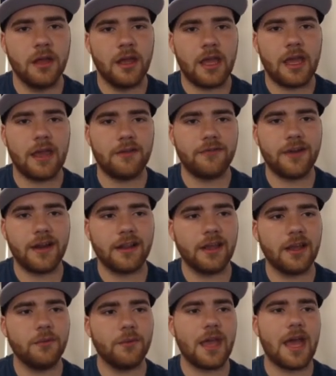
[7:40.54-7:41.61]
And
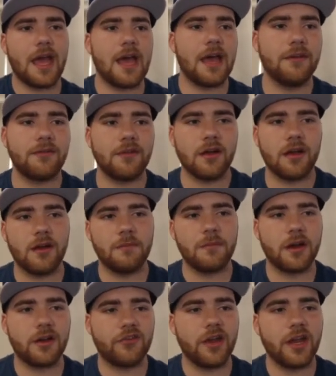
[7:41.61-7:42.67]
finally, we have
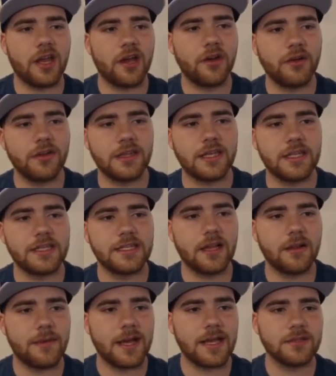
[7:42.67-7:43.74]
Mark Franco, the
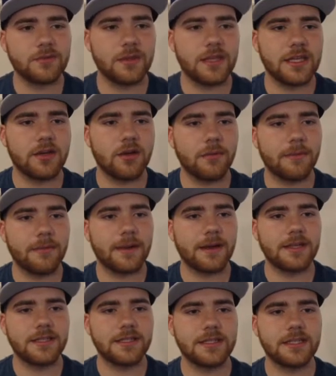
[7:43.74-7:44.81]
Delmize with the
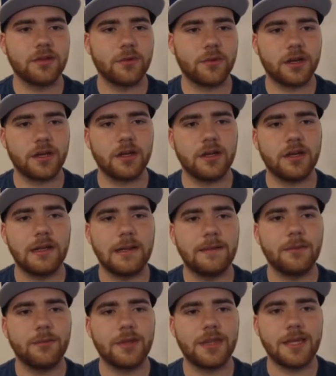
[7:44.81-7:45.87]
Culverberry, Steelworker
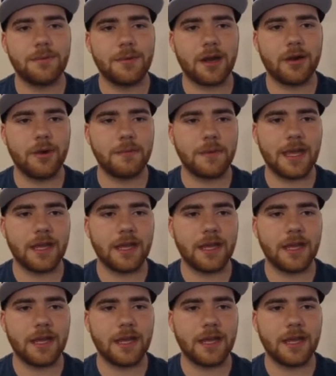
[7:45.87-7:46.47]
with the Power Whip,